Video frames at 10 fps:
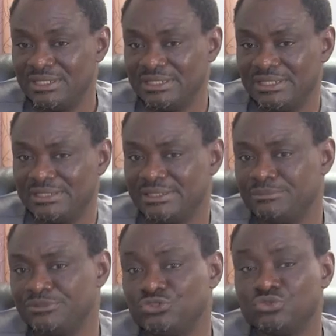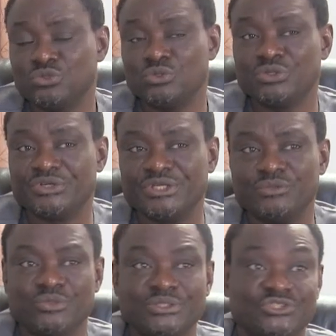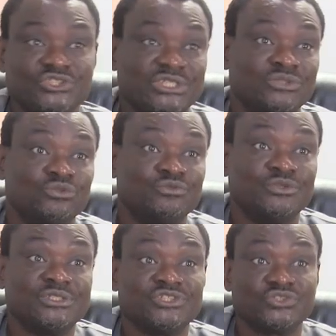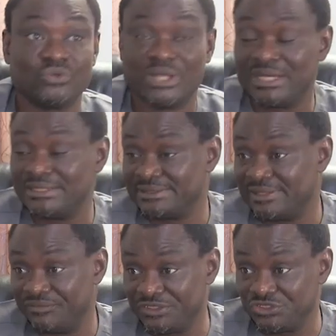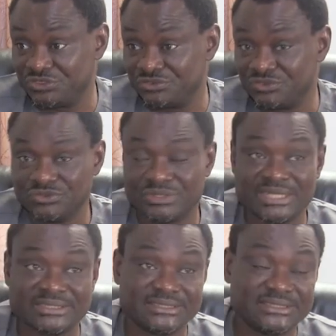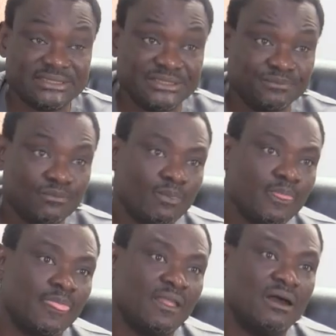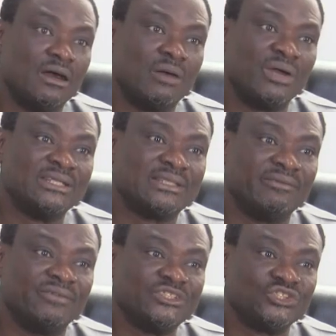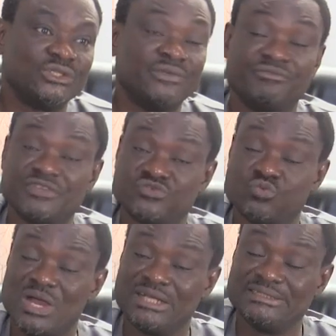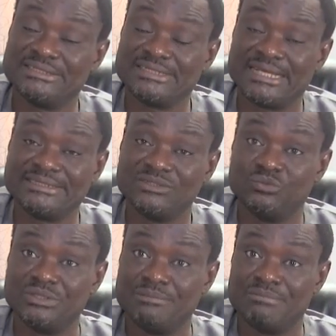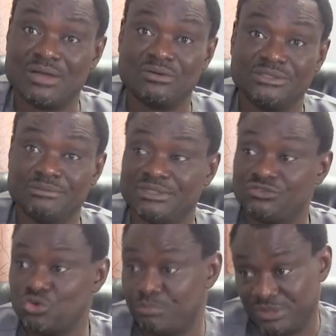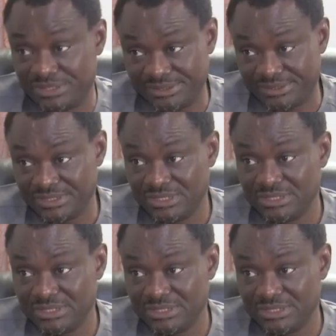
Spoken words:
In attempting to go green, we settled for the solar intervention. So you can see our intervention in phase 1 is starting with the Makurdi metropolis.